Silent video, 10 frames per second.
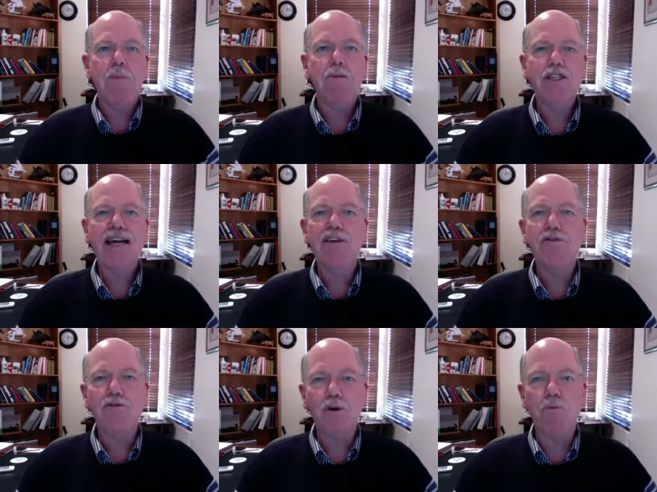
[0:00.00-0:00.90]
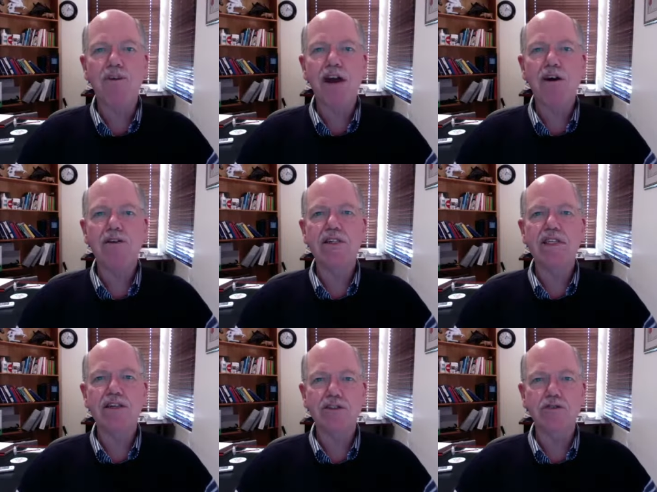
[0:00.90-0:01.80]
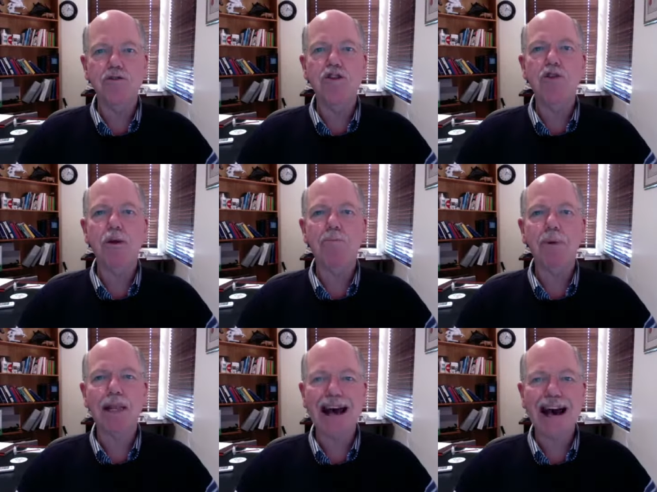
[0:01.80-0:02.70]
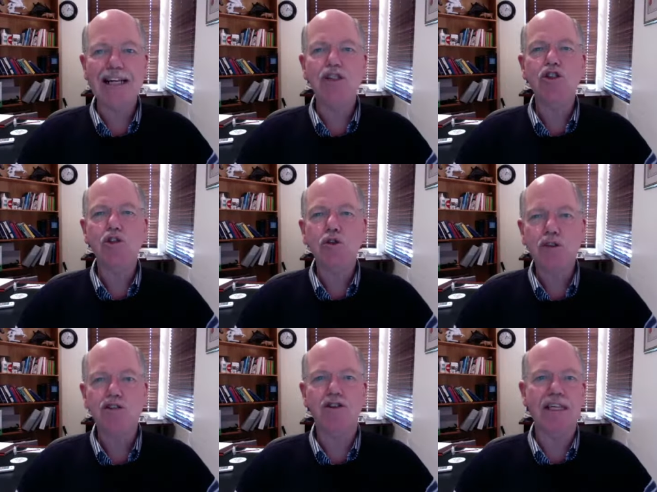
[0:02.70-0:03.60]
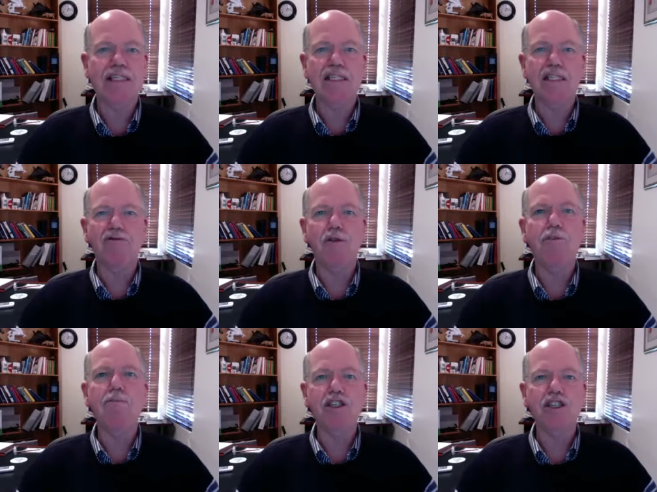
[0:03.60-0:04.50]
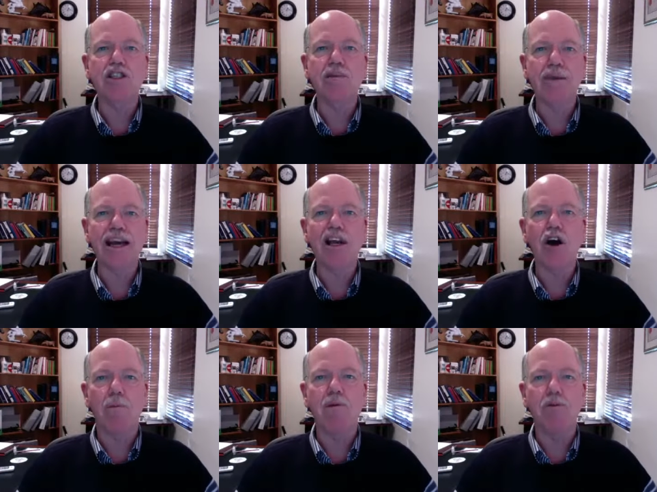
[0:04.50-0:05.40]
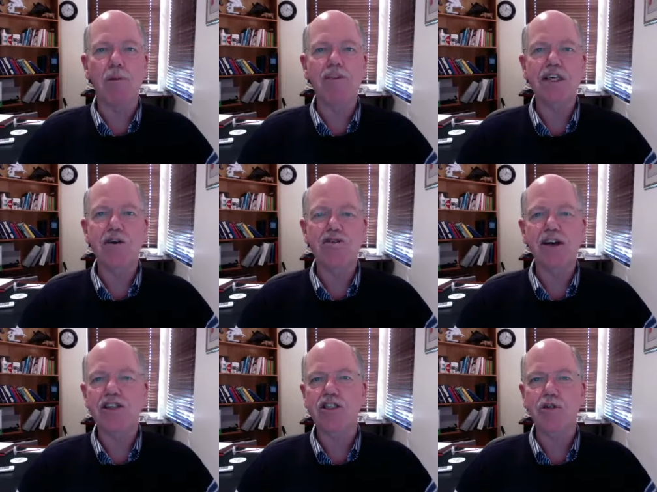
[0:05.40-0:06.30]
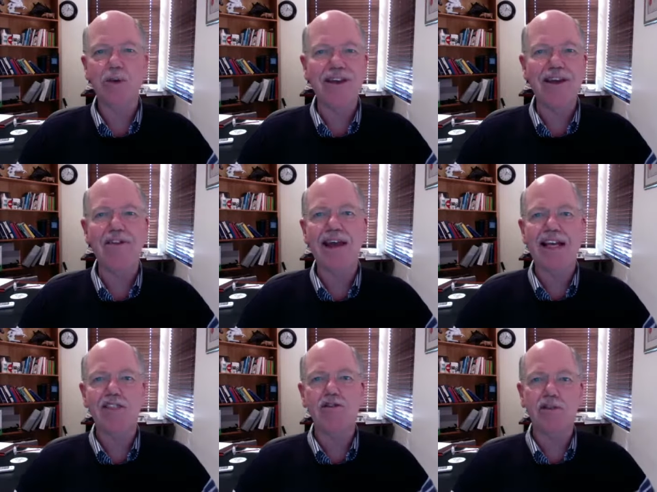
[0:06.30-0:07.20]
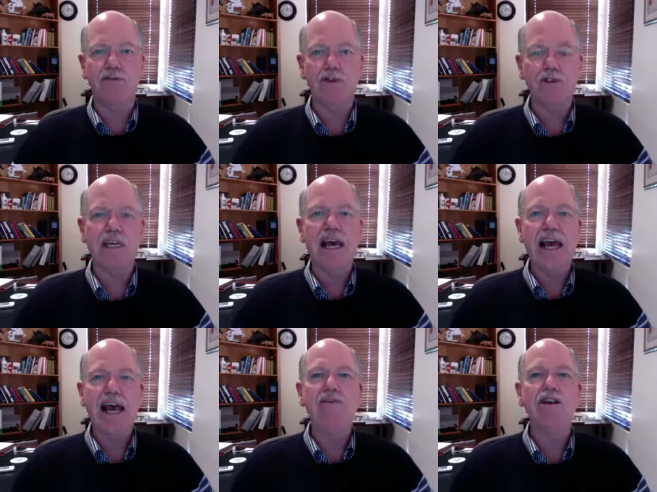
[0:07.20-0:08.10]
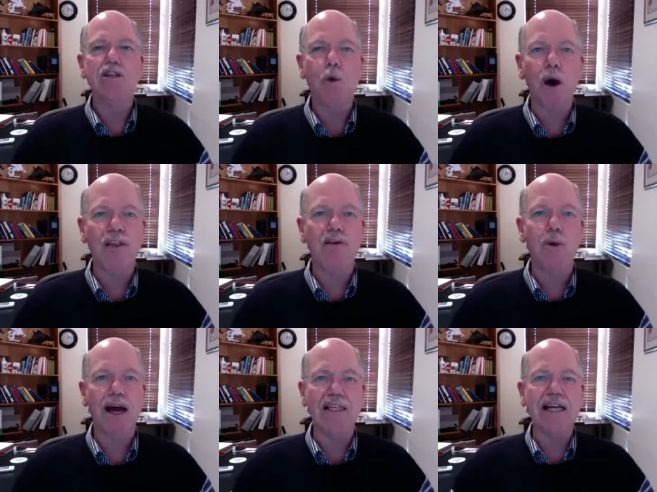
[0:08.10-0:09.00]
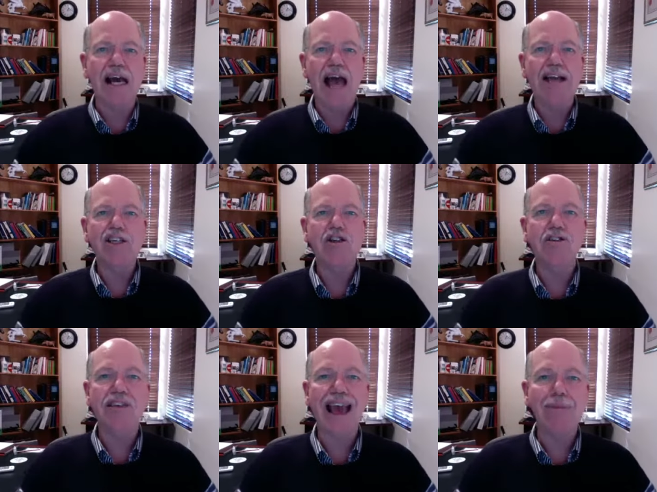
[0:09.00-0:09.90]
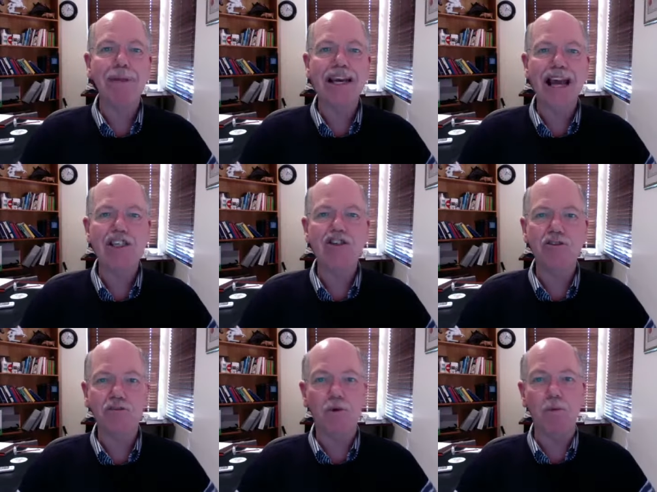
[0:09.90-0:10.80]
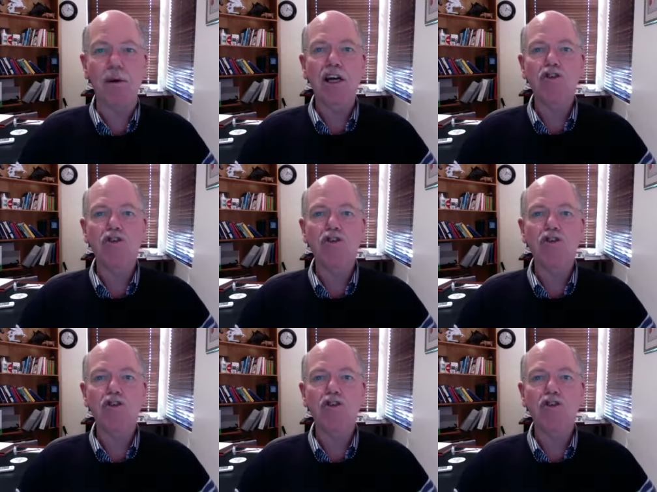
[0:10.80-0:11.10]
Put out a form that owners can use to apply to the trustees for permission to make common property alterations, whether in their exclusive use areas or otherwise, and ensure that the application form